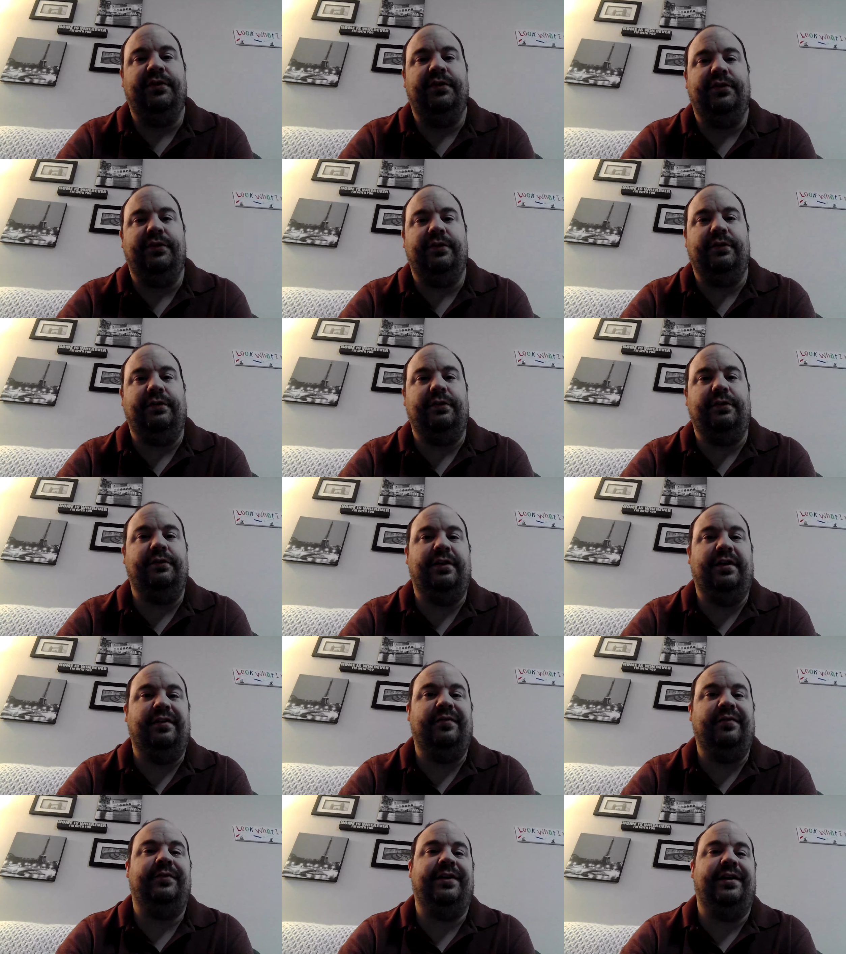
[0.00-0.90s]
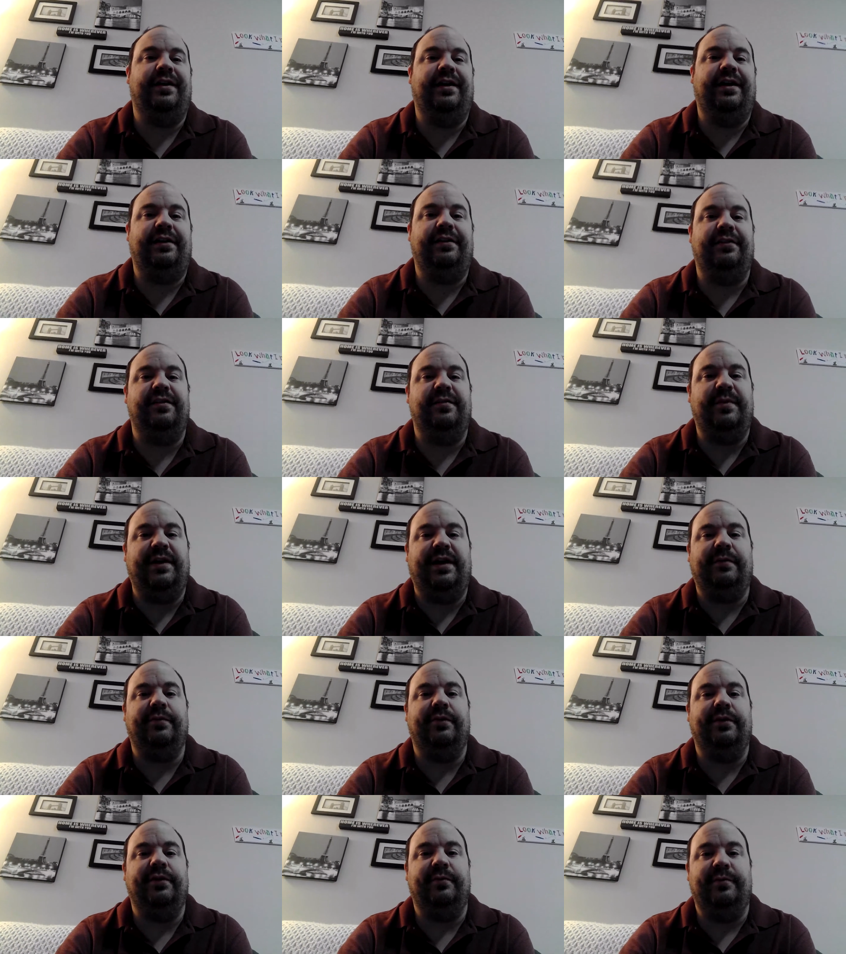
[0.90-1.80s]
so I've kind of had it on the
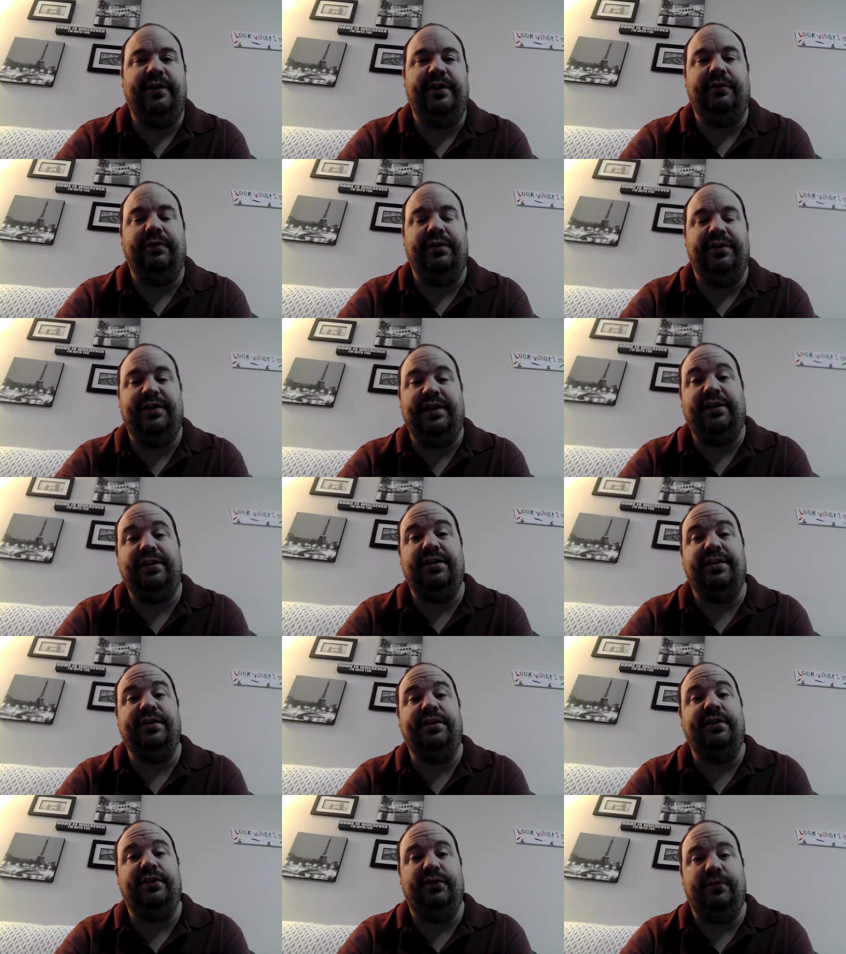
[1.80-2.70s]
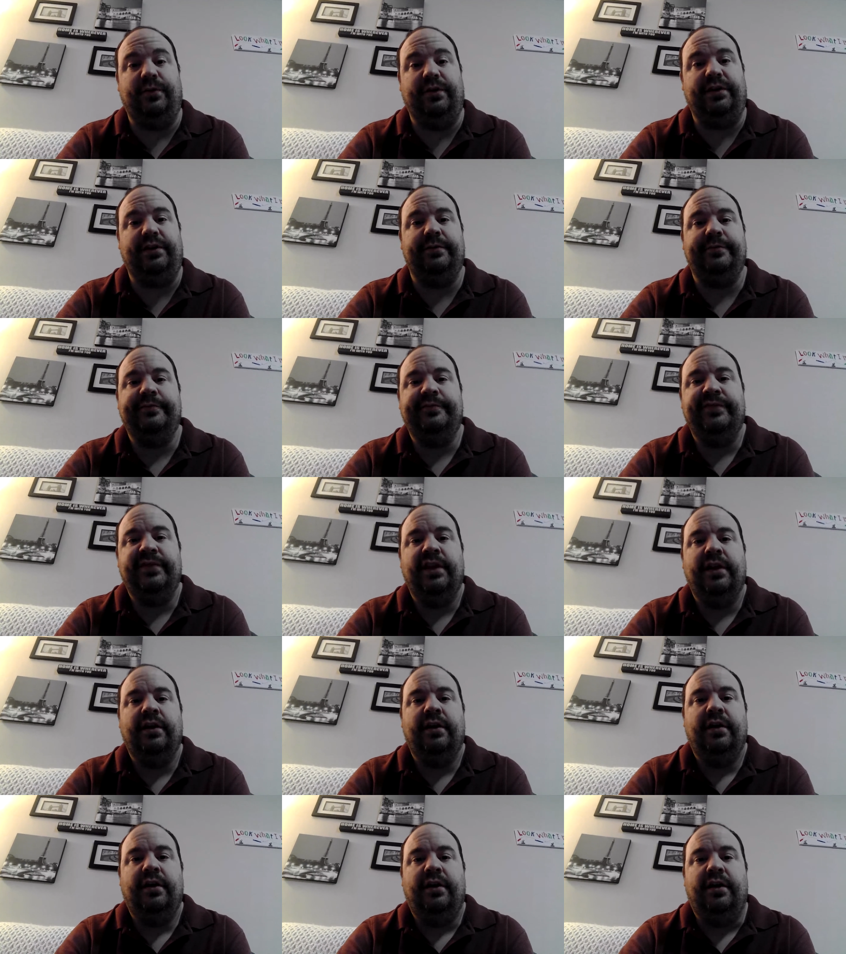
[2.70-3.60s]
back burner, but I will get that done this week,
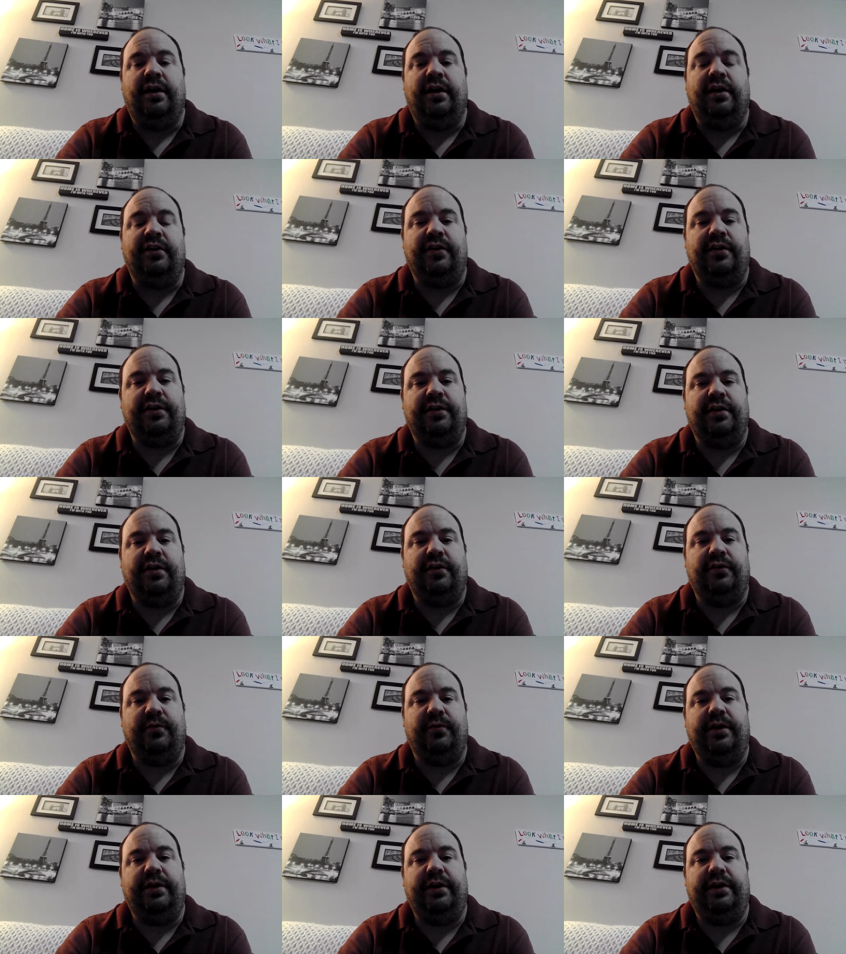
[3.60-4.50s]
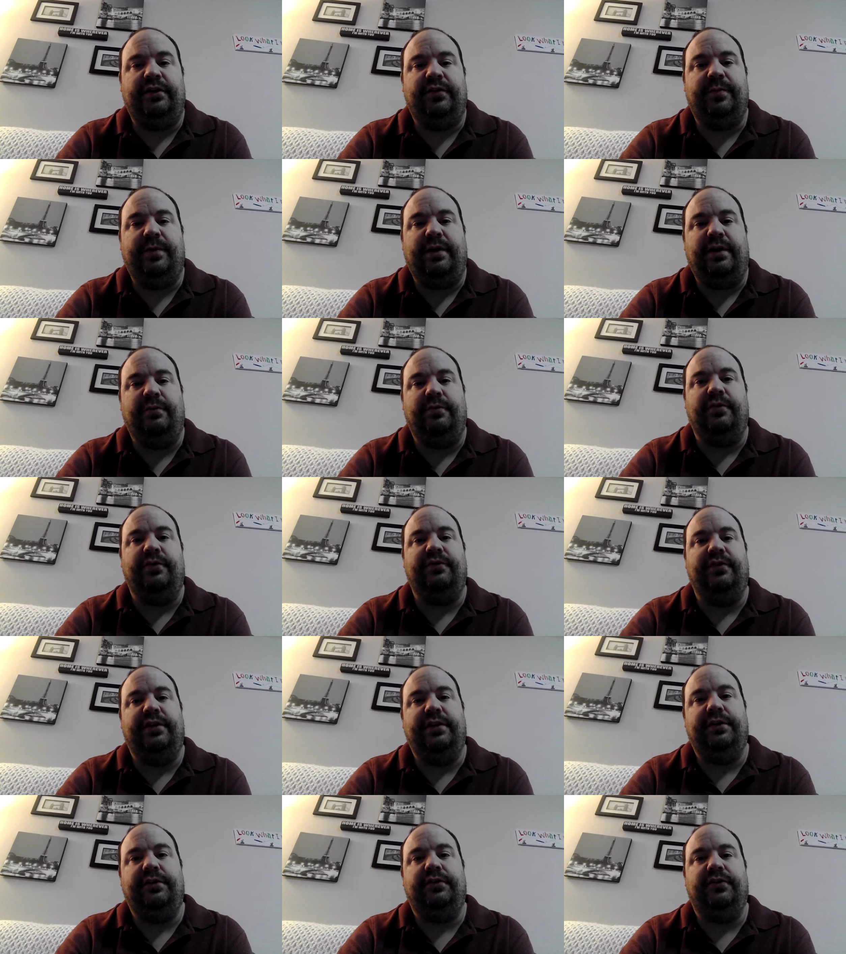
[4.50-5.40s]
as well as PowerPoint
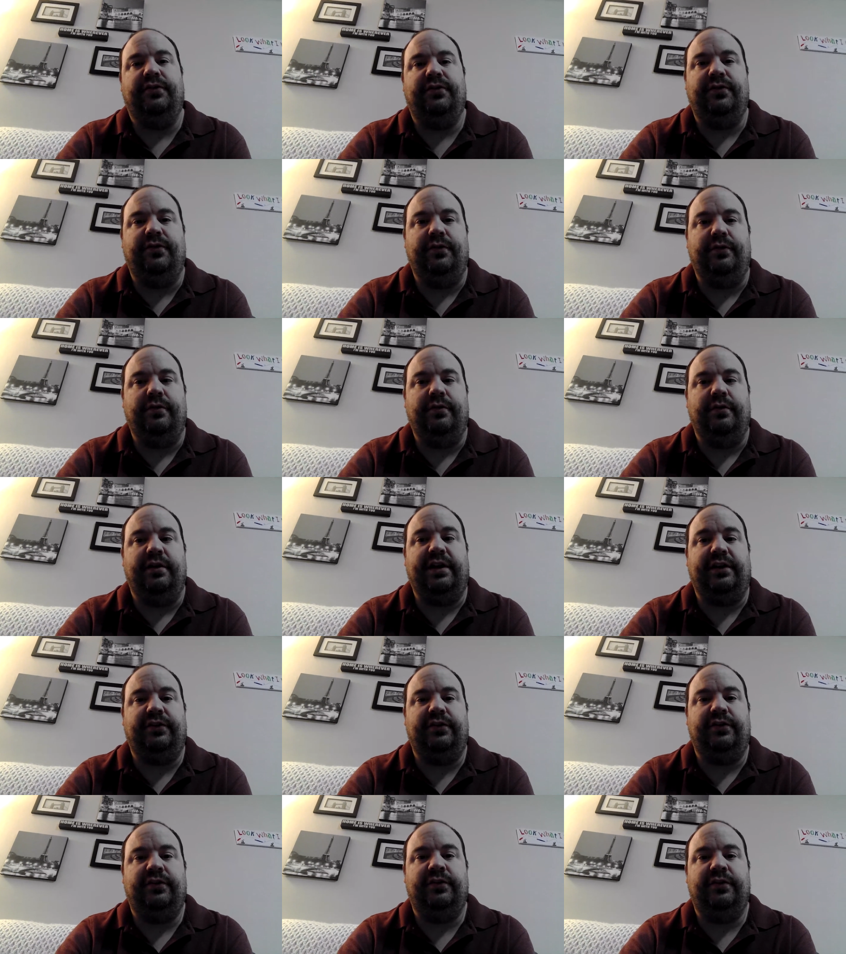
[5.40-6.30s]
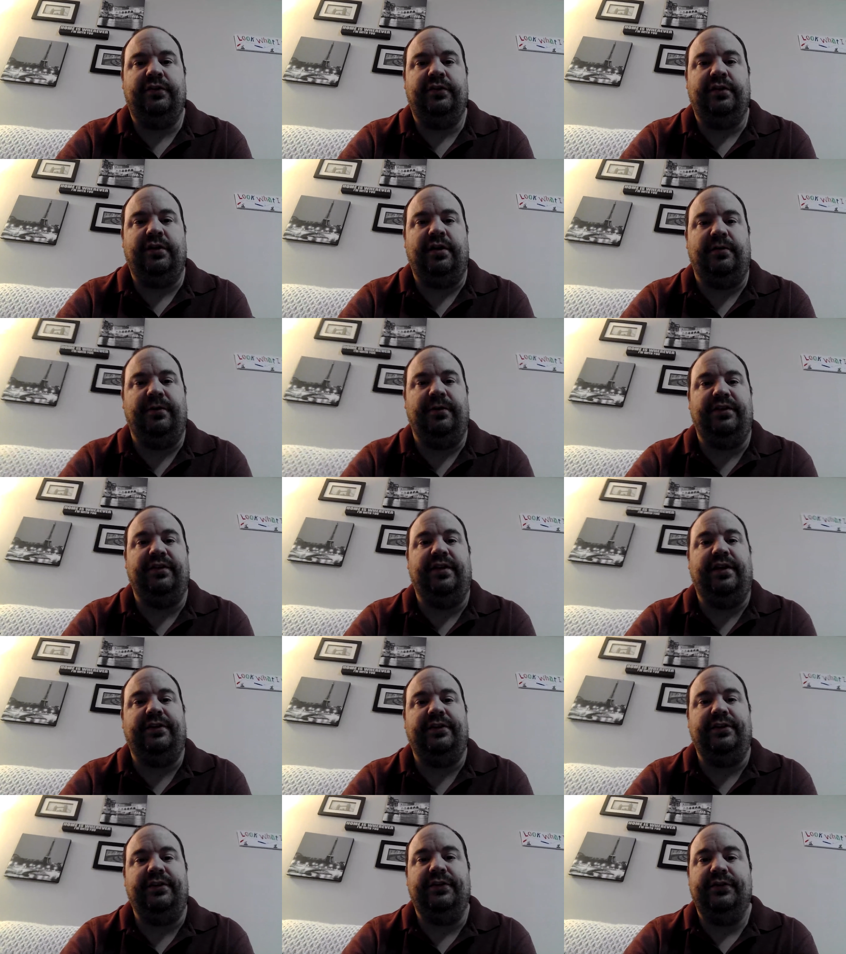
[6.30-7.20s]
videos for next week's
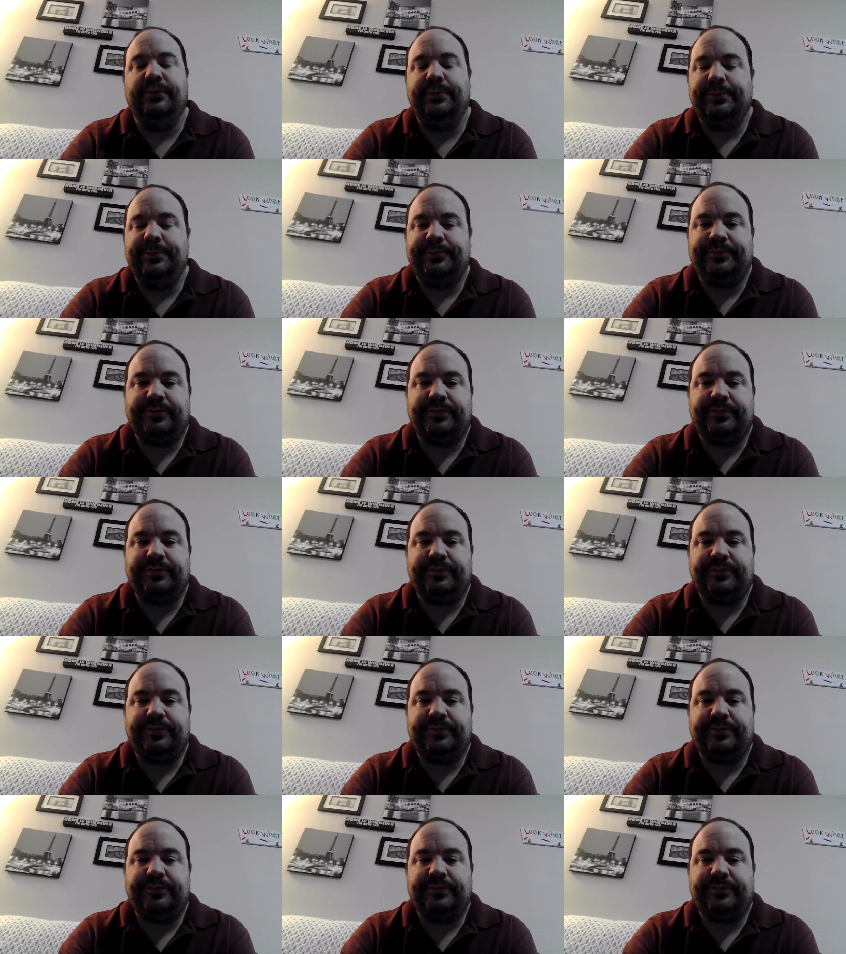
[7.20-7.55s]
lessons.